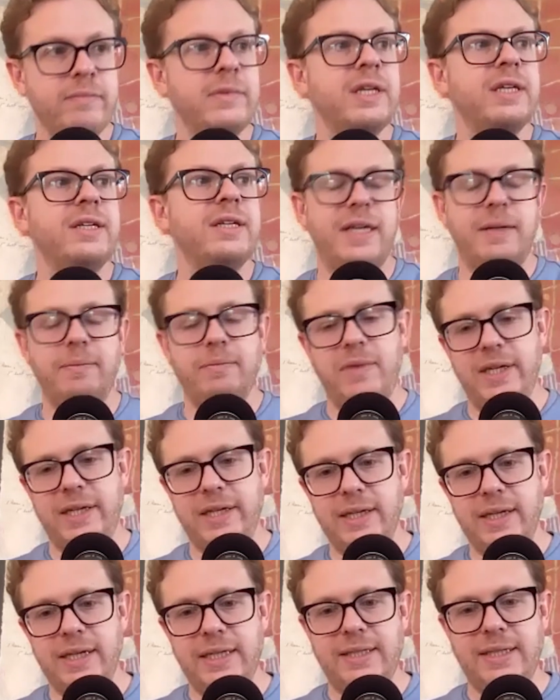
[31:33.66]
Same
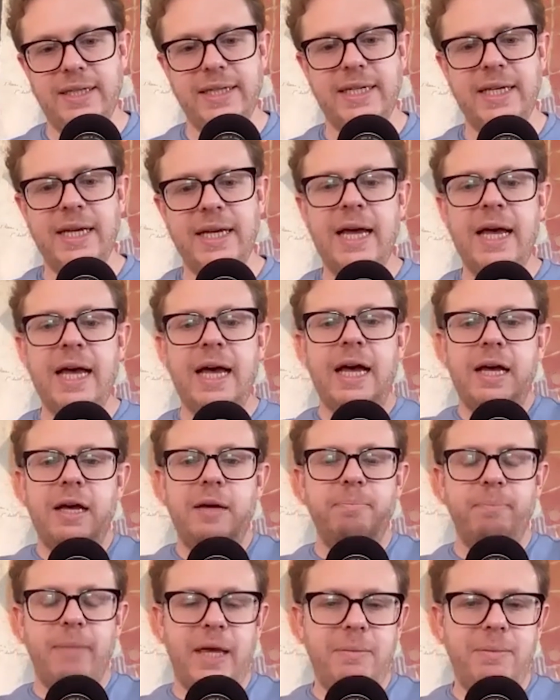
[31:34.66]
thing. It's like,
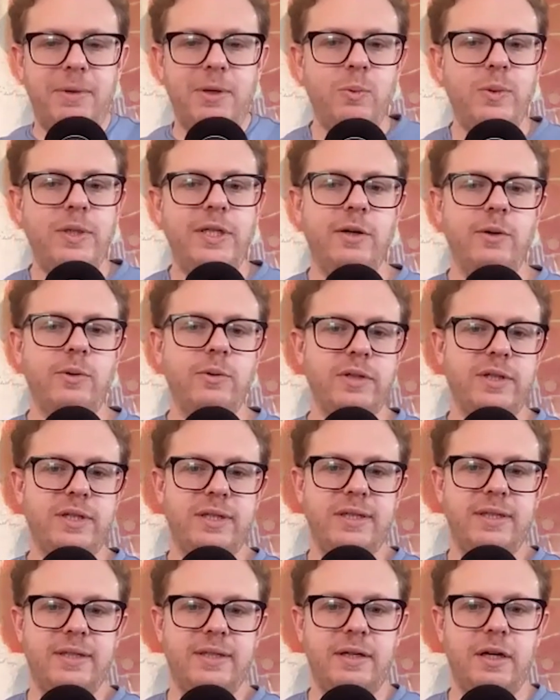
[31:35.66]
maybe we don't
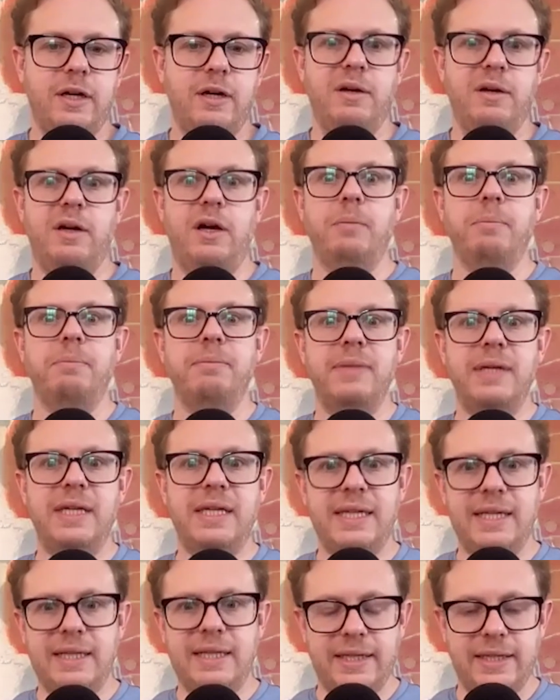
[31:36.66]

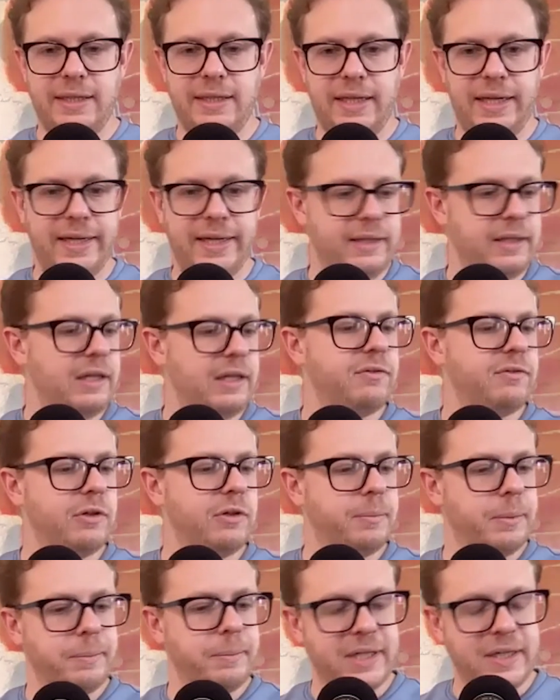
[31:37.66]
immediately like level
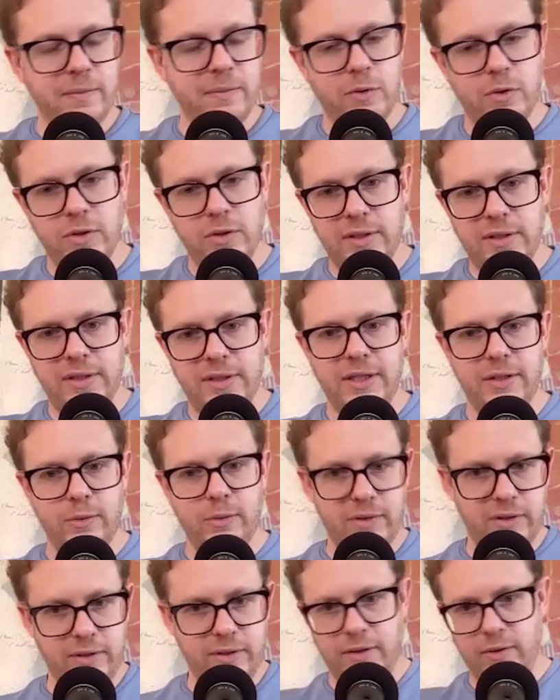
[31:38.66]
up and become,
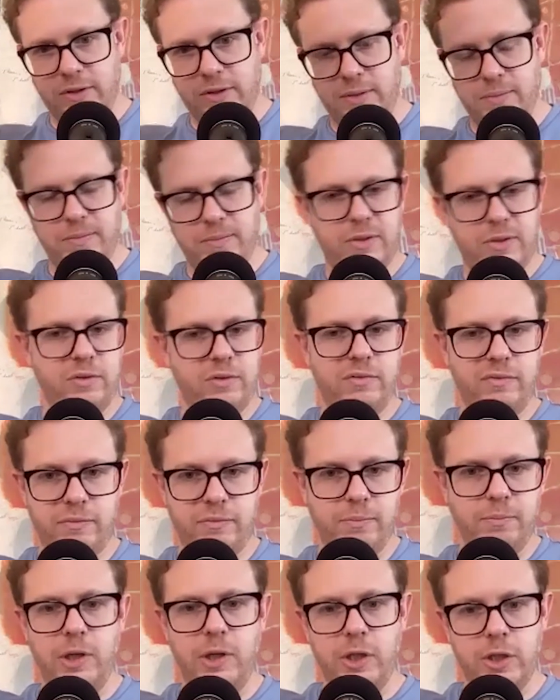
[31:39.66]
there's some sort of
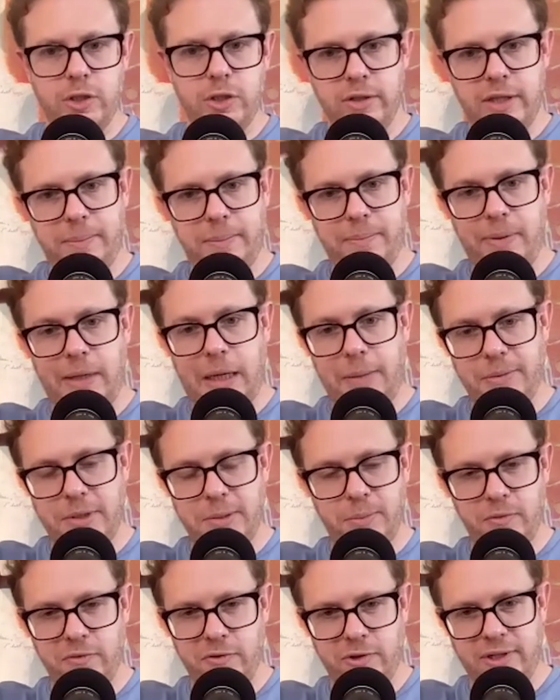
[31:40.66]
marker that pops
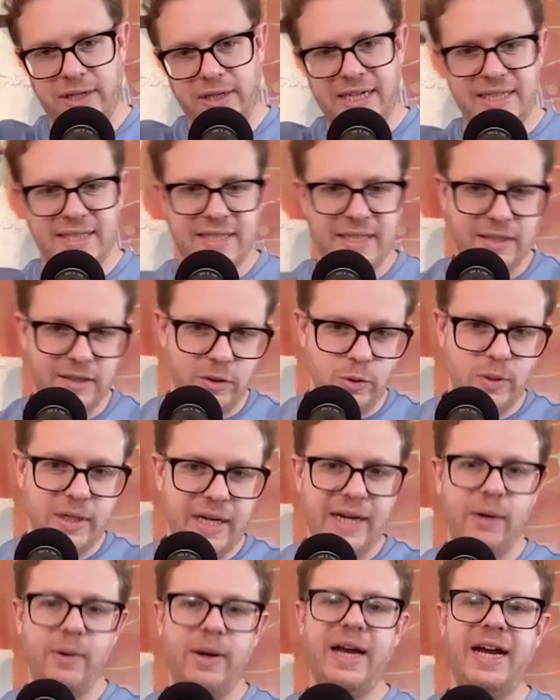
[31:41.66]
up over our head and says, you
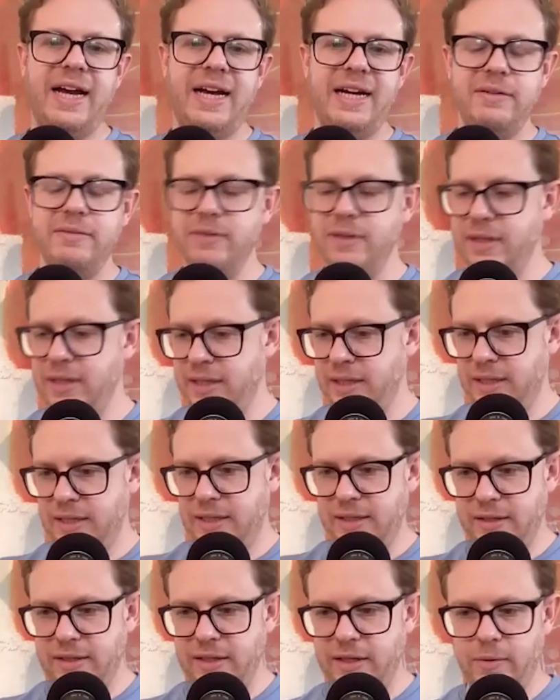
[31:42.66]
now have,
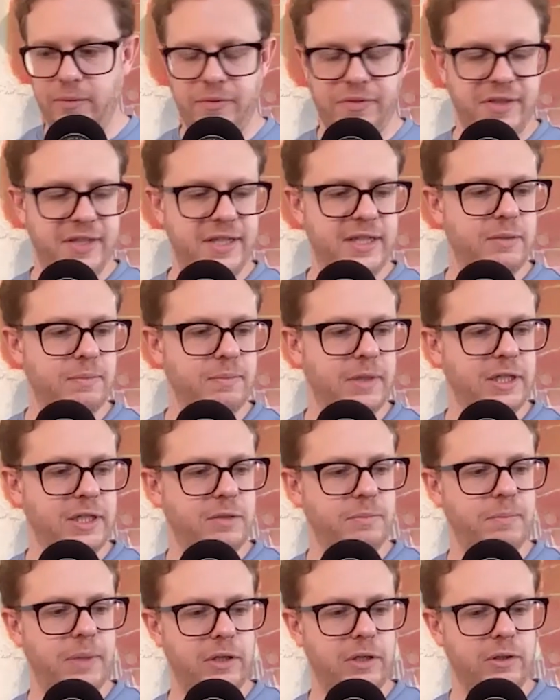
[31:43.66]
this
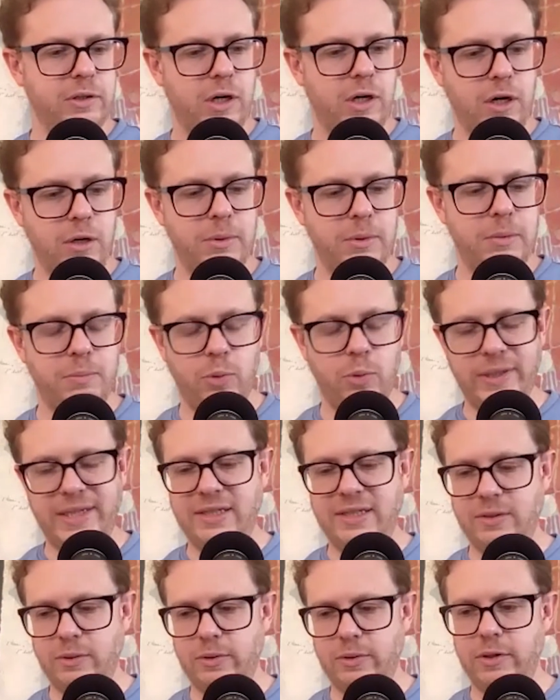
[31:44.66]
much better karma
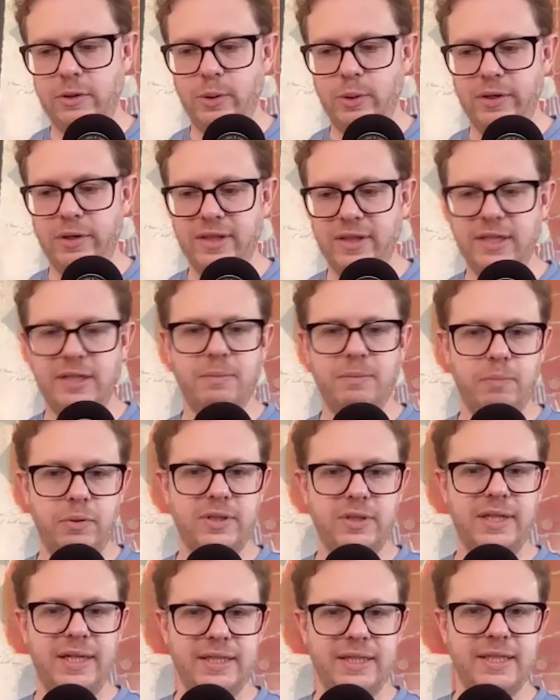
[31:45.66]
points, or you are this
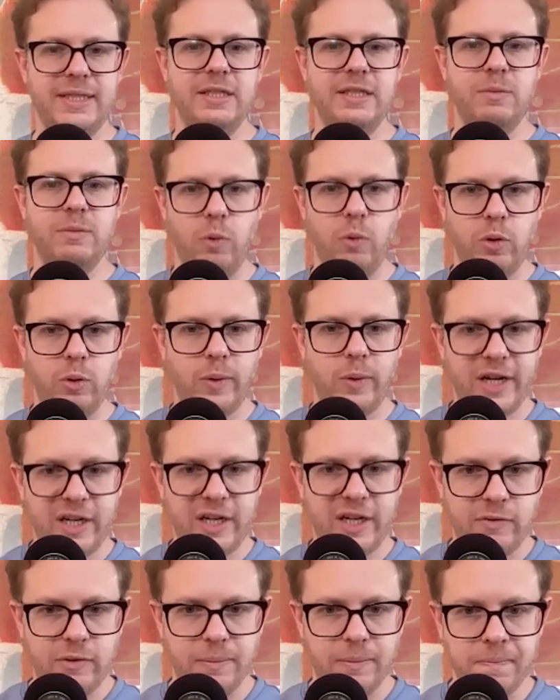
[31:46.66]
percentage more
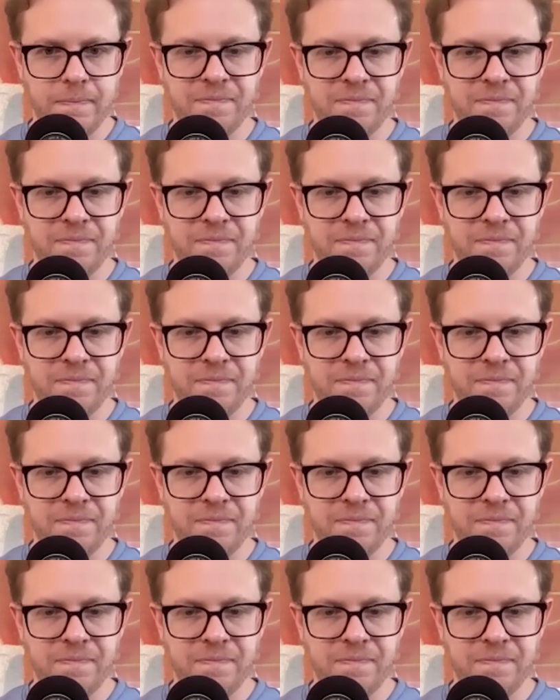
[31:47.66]
wakeful.